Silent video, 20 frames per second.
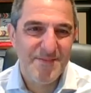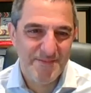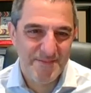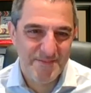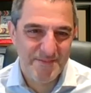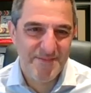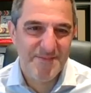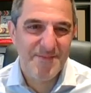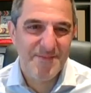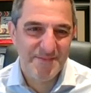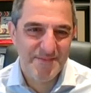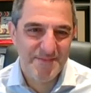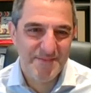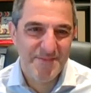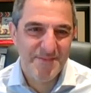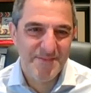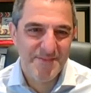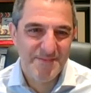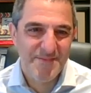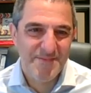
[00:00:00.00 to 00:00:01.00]

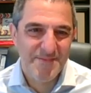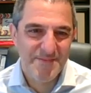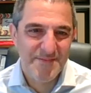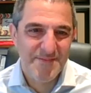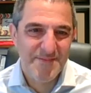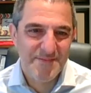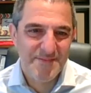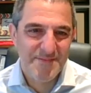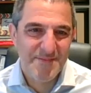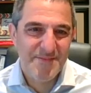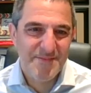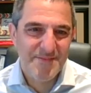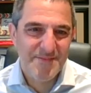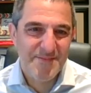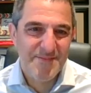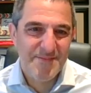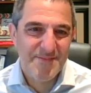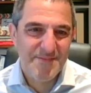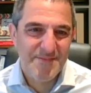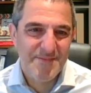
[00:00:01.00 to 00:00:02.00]

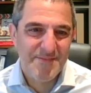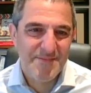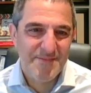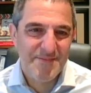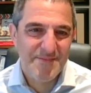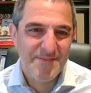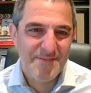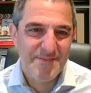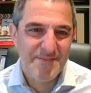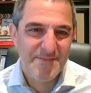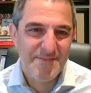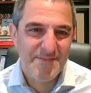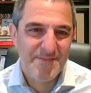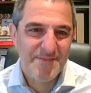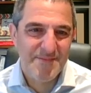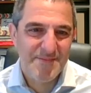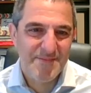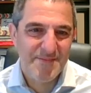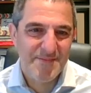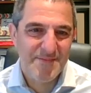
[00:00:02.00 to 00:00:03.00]

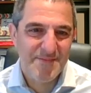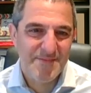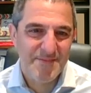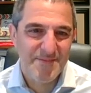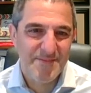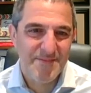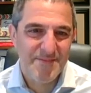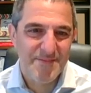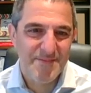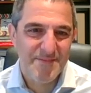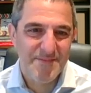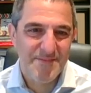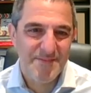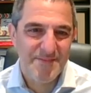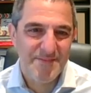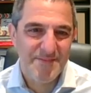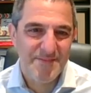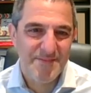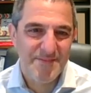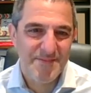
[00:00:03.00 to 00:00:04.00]

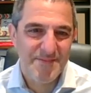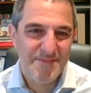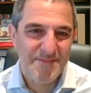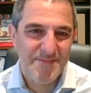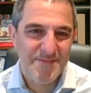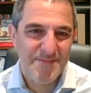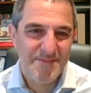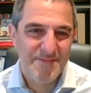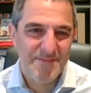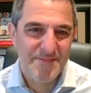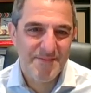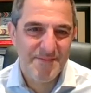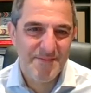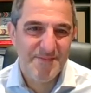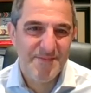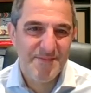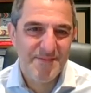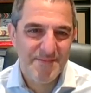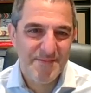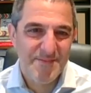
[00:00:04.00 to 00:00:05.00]

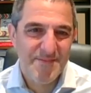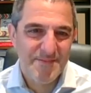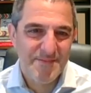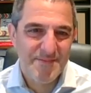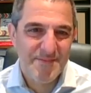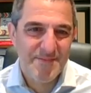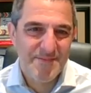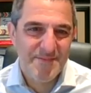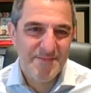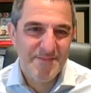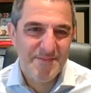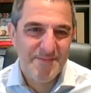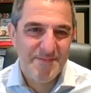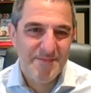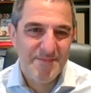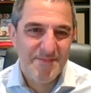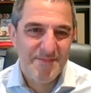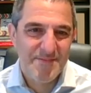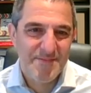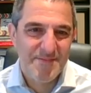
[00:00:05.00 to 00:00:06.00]

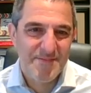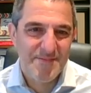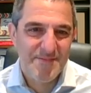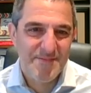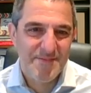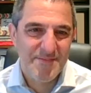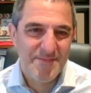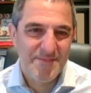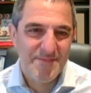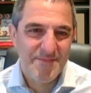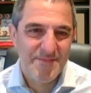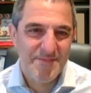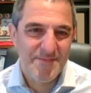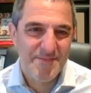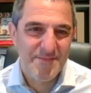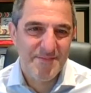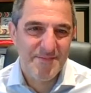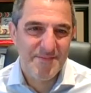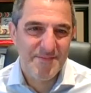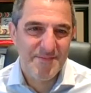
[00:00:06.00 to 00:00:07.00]

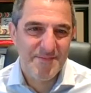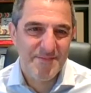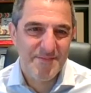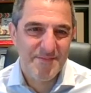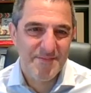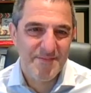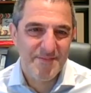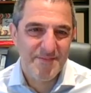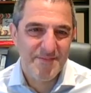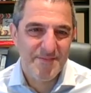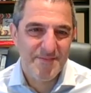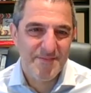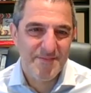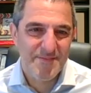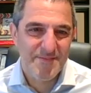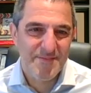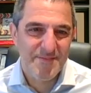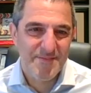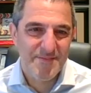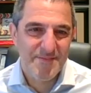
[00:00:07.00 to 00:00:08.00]
The person shown says nothing.